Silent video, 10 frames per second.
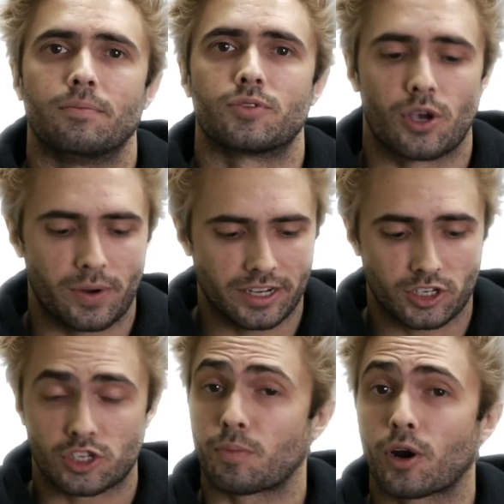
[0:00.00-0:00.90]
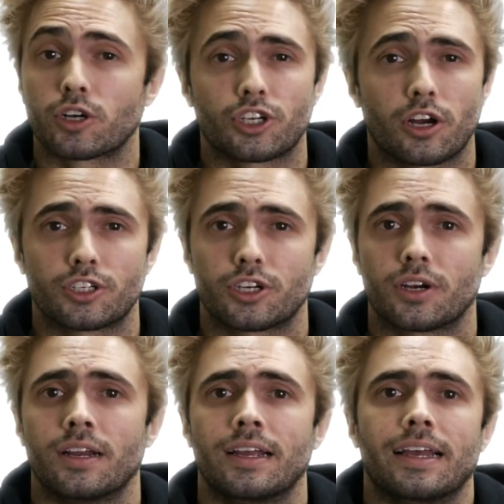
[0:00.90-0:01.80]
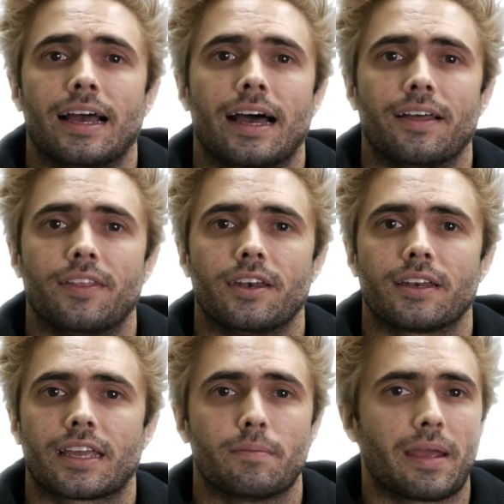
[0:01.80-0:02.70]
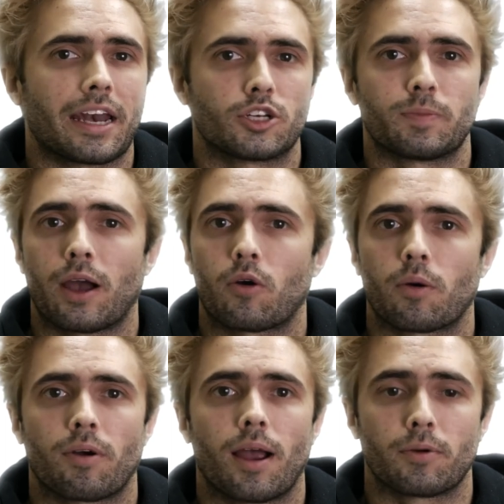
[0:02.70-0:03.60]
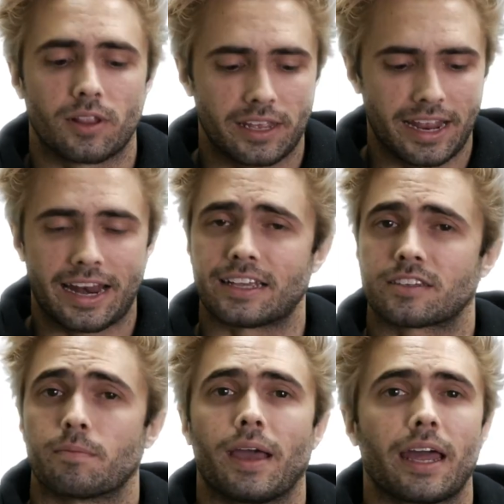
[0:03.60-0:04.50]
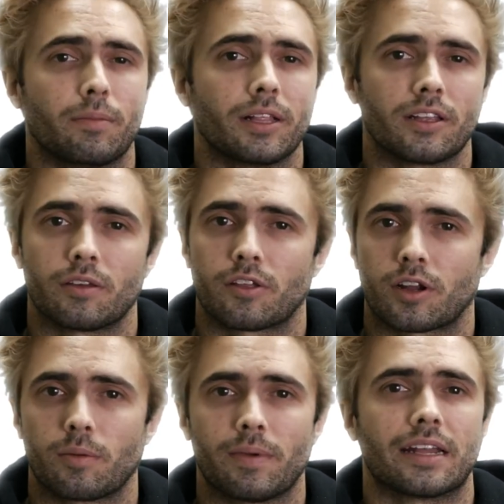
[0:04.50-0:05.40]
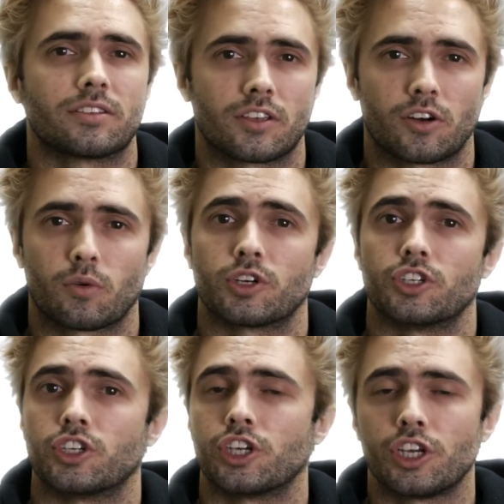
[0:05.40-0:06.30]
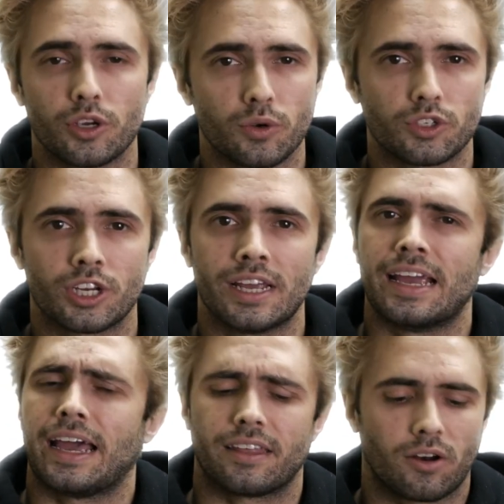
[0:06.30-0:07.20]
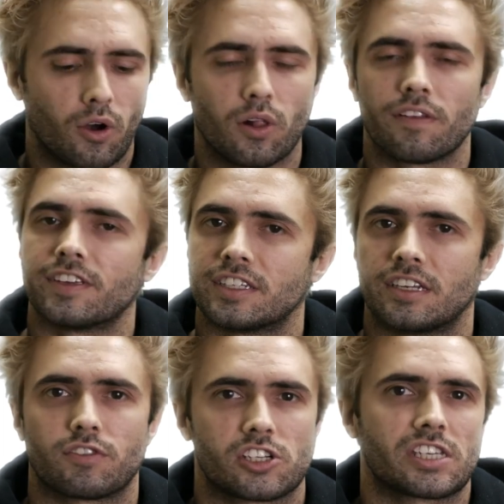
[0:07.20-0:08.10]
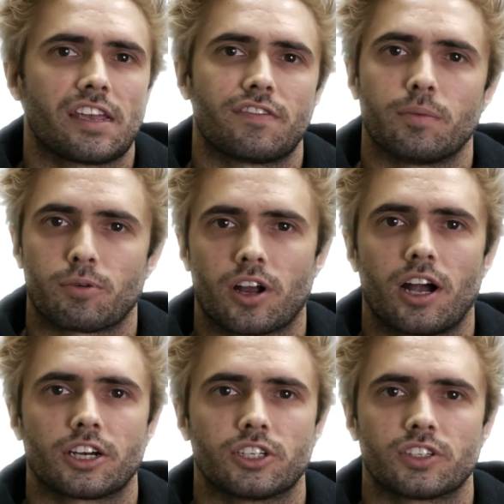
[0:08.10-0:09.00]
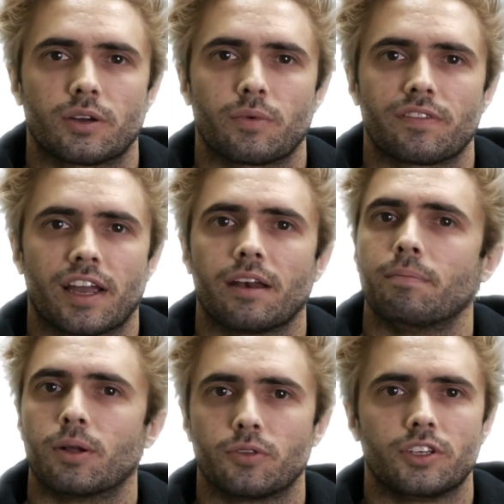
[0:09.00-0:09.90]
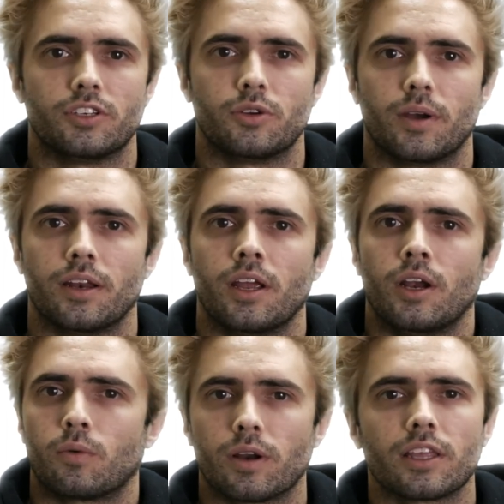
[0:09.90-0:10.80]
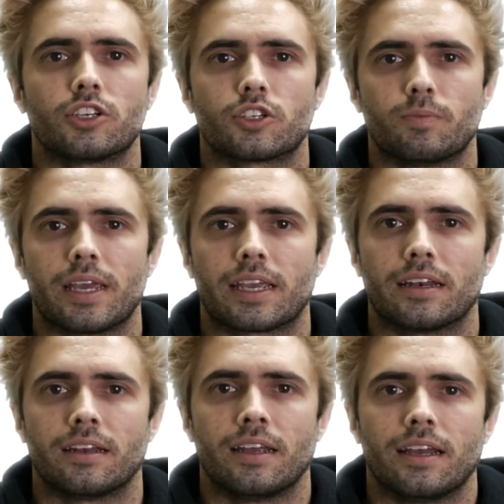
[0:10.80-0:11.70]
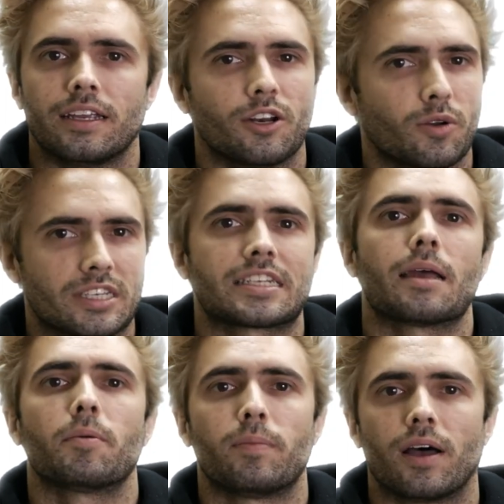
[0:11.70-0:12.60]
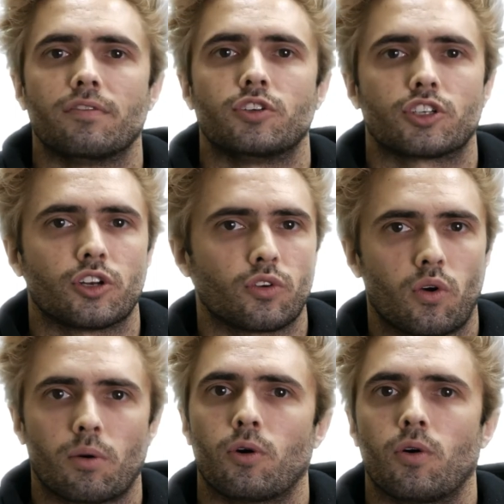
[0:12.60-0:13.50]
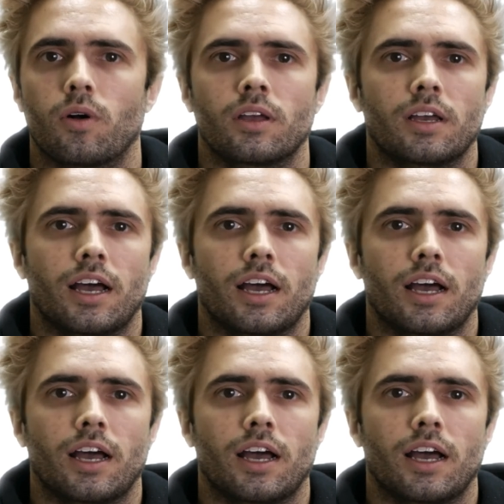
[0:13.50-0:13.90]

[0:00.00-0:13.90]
So it's a smart charger that can manage power properly. It has compatibility with our Command Center, which is huge. And then all of these different safety precautions that we've kind of built into it really just make it, you know, a step above just a normal